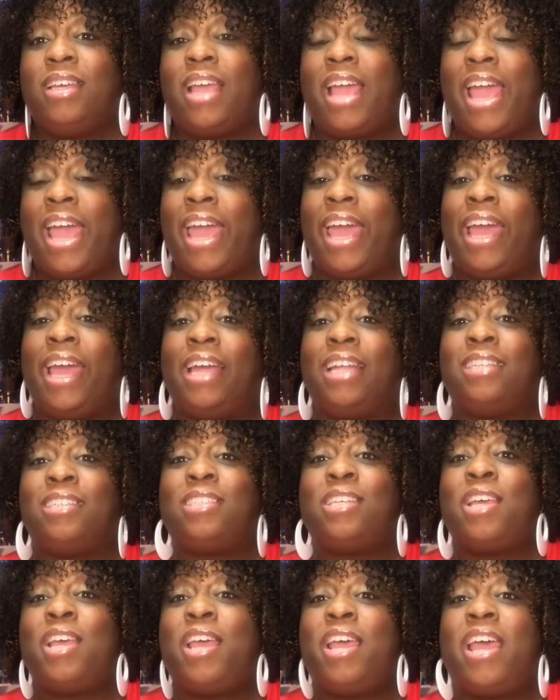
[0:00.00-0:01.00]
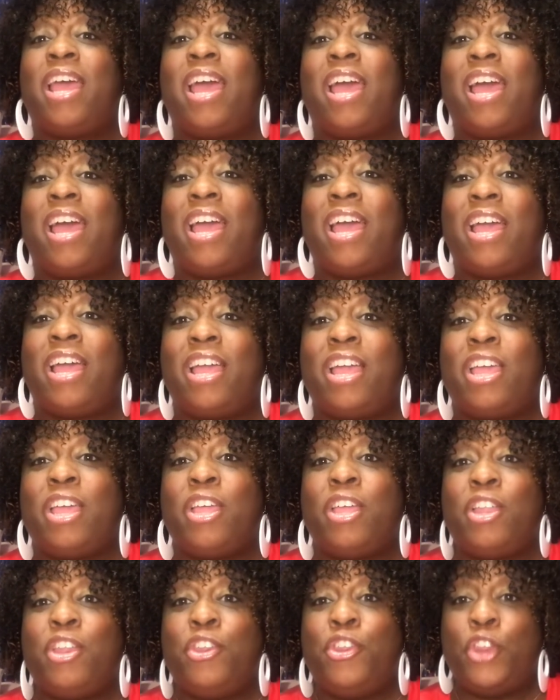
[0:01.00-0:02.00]
And
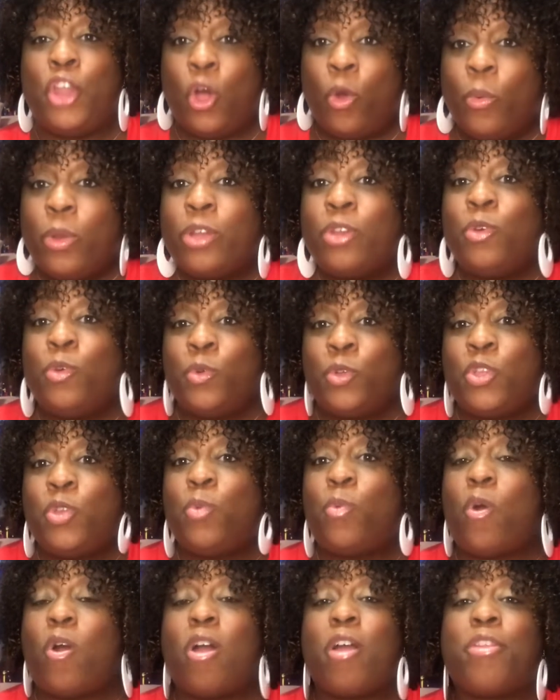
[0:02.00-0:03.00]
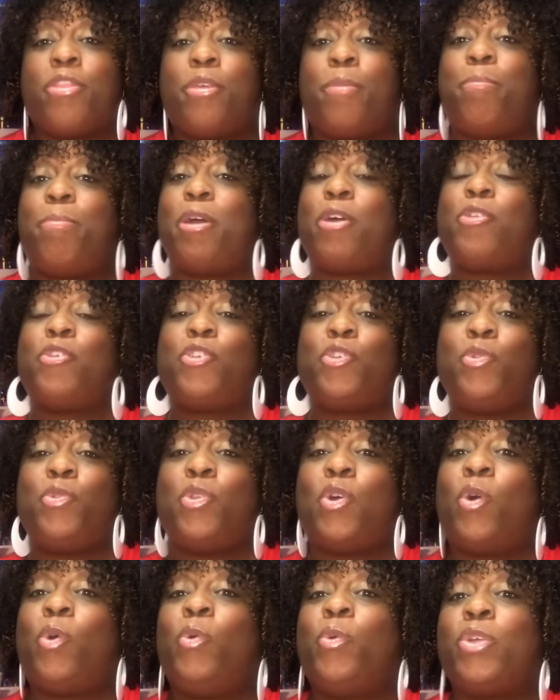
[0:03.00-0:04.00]
knowing who you are, the better you
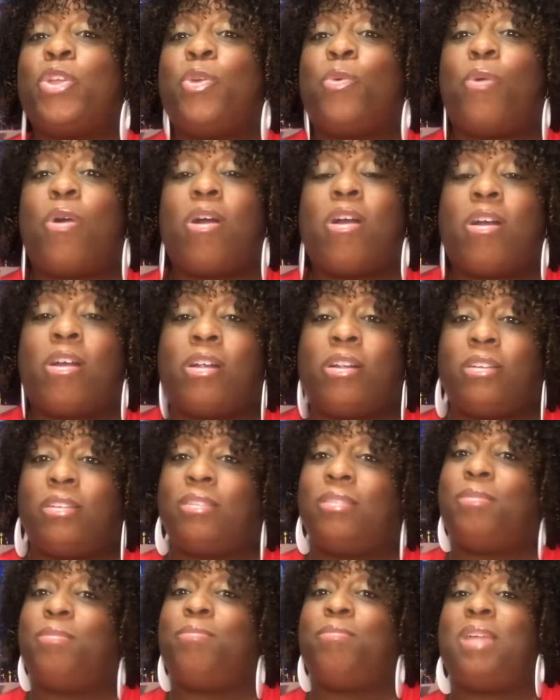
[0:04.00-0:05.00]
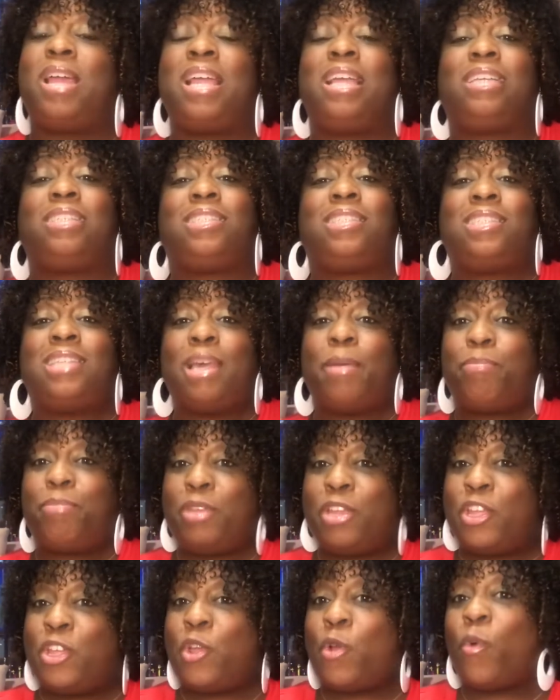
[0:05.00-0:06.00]
know who you are,
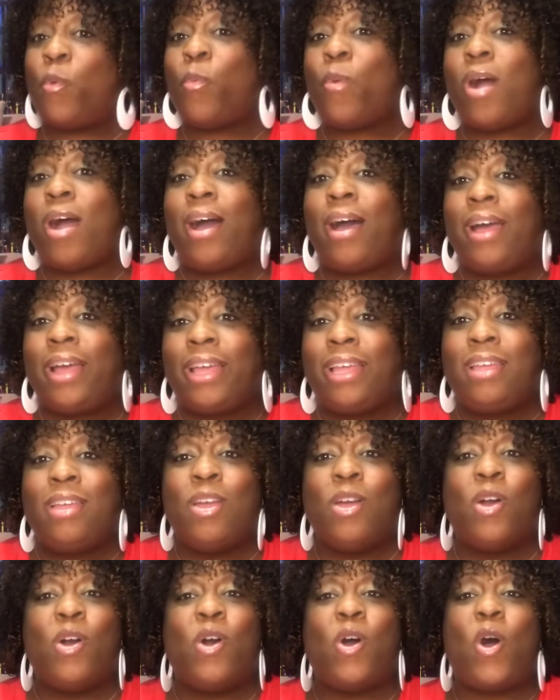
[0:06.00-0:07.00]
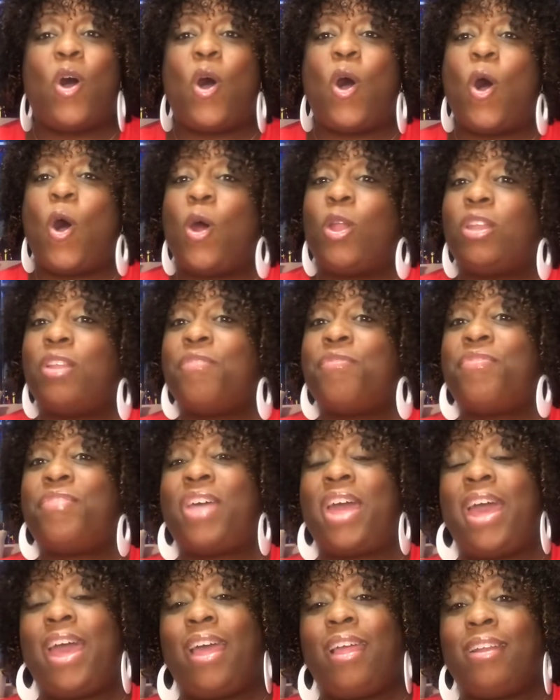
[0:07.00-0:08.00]
accepting your why, all of
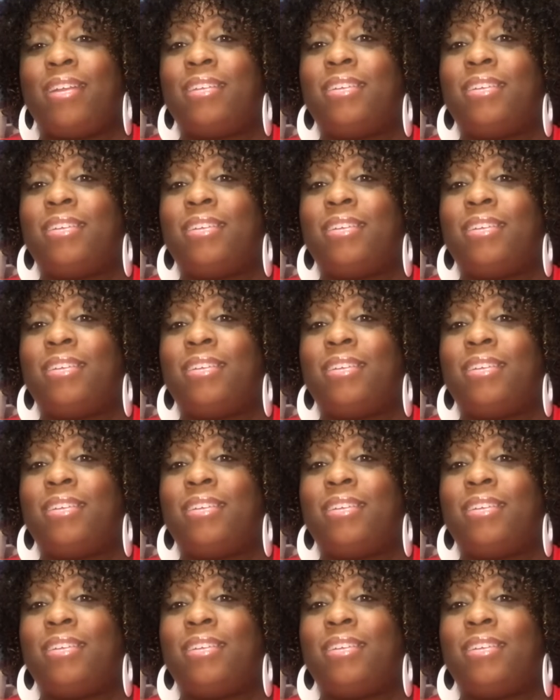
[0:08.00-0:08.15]
that